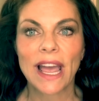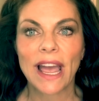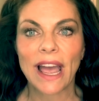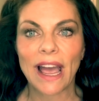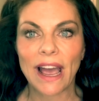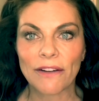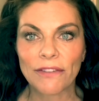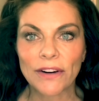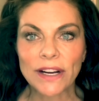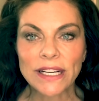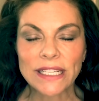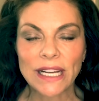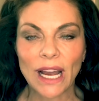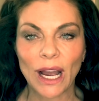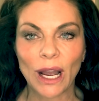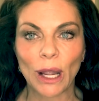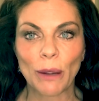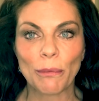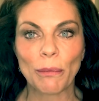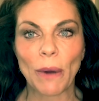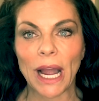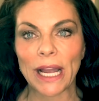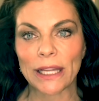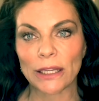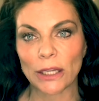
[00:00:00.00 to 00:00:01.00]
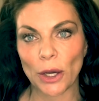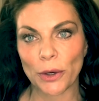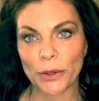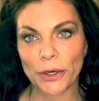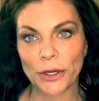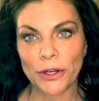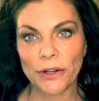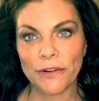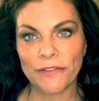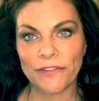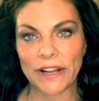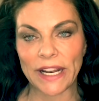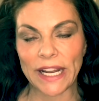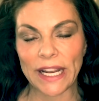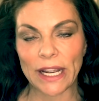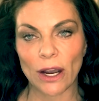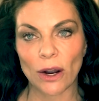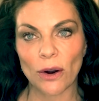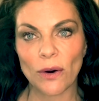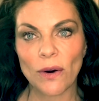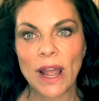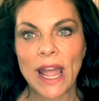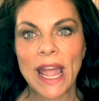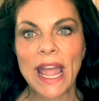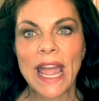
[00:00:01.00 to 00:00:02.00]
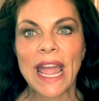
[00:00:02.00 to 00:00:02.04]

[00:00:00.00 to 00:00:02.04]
every time I load a new video.